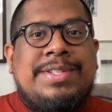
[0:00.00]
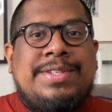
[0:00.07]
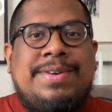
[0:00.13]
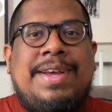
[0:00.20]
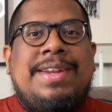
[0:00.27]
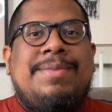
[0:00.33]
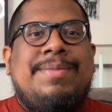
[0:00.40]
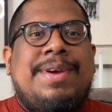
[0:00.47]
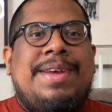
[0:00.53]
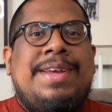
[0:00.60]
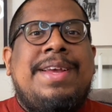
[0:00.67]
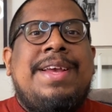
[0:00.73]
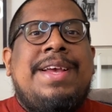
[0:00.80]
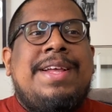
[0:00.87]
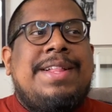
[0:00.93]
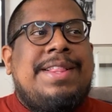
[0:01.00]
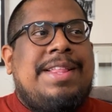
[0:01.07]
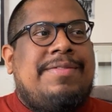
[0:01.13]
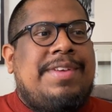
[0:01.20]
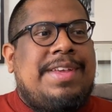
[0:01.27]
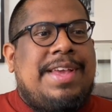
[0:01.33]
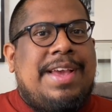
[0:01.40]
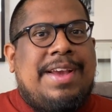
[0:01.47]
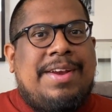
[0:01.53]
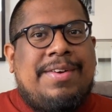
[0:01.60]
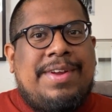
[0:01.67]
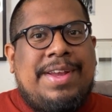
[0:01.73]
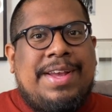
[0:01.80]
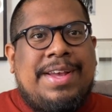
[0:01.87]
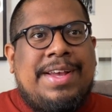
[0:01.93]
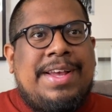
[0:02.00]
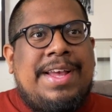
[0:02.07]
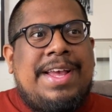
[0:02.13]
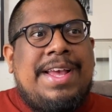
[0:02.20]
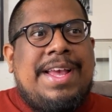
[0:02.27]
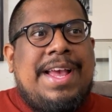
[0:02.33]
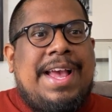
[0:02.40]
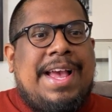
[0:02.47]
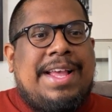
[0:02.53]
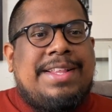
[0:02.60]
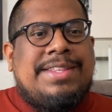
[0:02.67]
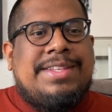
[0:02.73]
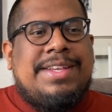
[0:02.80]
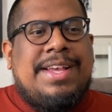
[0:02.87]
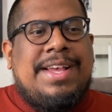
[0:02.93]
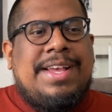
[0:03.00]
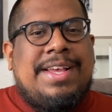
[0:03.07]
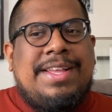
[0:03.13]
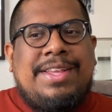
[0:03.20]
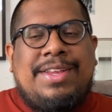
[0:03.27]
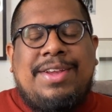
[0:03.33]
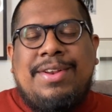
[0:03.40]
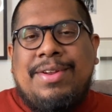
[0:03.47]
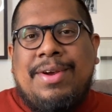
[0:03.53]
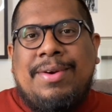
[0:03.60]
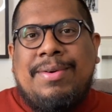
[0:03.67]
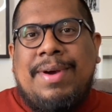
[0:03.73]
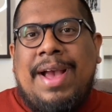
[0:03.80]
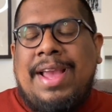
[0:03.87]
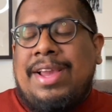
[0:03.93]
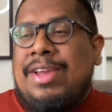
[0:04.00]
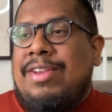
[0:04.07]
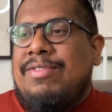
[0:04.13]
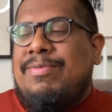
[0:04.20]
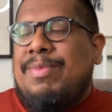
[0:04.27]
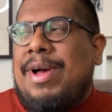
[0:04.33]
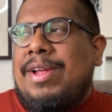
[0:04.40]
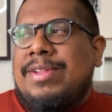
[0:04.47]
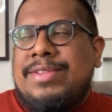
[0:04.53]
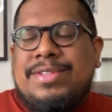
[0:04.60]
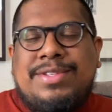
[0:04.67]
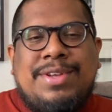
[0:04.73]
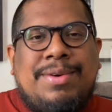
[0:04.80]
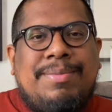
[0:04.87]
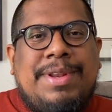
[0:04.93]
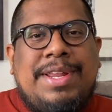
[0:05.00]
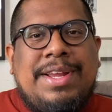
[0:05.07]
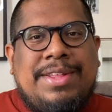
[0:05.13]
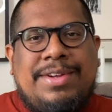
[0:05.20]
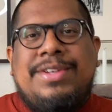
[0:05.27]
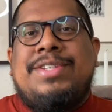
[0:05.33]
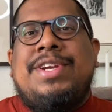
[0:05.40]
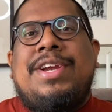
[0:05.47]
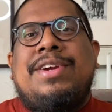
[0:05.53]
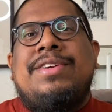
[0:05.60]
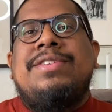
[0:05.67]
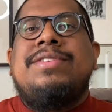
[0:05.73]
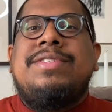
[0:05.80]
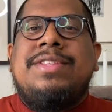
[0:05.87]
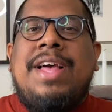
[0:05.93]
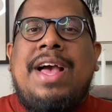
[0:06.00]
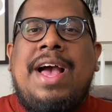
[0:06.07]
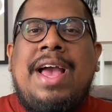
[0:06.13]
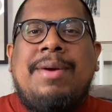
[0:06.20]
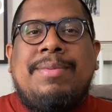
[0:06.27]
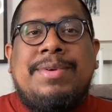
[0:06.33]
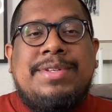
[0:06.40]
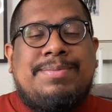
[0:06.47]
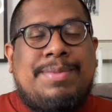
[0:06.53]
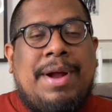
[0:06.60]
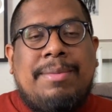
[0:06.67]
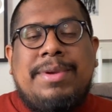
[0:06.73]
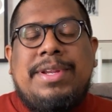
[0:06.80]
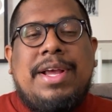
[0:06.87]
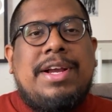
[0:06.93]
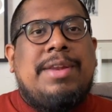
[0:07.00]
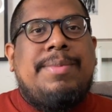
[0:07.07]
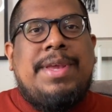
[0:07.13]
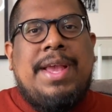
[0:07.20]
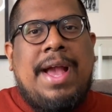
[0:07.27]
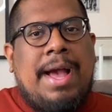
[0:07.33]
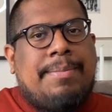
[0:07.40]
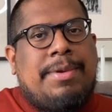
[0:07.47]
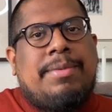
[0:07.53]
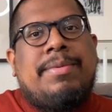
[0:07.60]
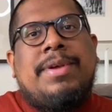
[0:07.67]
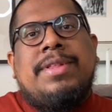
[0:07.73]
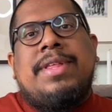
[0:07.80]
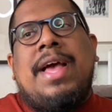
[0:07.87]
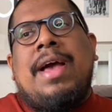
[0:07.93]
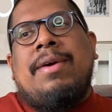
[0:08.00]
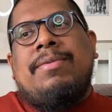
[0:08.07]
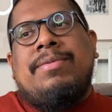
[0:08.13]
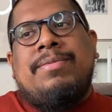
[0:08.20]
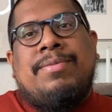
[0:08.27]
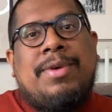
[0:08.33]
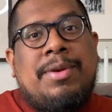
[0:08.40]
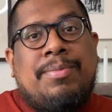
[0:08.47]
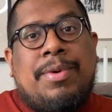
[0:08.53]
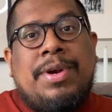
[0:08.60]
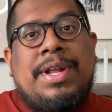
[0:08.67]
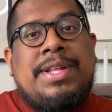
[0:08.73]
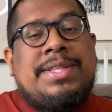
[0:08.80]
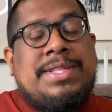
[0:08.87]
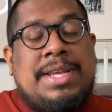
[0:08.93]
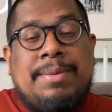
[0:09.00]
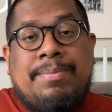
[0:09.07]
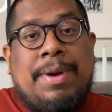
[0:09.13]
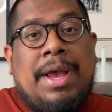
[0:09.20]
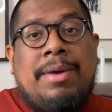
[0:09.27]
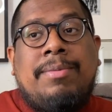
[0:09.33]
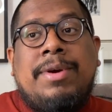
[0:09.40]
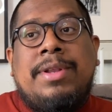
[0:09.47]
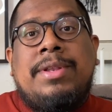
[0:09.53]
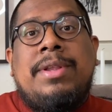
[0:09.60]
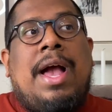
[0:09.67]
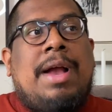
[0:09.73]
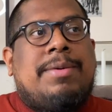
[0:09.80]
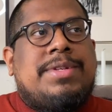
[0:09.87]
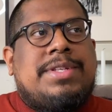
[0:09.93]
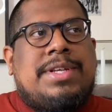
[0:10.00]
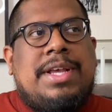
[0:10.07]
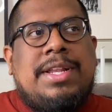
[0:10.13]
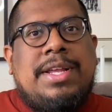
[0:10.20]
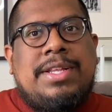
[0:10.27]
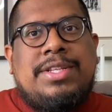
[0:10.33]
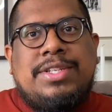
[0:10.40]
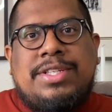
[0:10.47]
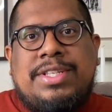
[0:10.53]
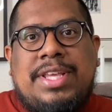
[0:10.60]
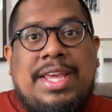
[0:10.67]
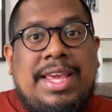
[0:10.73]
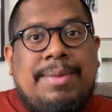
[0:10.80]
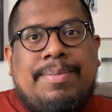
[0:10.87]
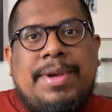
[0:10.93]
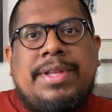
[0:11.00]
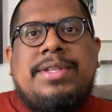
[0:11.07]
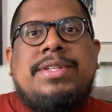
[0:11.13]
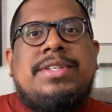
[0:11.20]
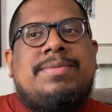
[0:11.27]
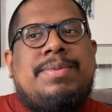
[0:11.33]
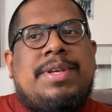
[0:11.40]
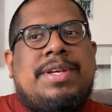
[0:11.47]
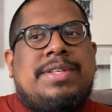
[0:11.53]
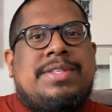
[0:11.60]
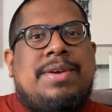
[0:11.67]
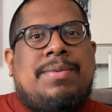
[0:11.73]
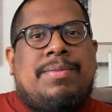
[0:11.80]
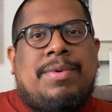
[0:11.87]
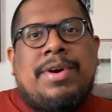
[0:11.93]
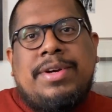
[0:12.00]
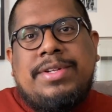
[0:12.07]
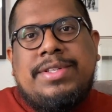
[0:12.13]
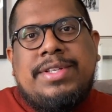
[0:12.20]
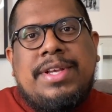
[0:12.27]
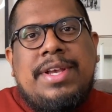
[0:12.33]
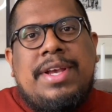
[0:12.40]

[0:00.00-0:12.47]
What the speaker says: to add in my living area, and you know, I could have bought so many other chairs that I was probably not going to be happy with. At one point I did buy one. I was gonna just keep it just because it worked,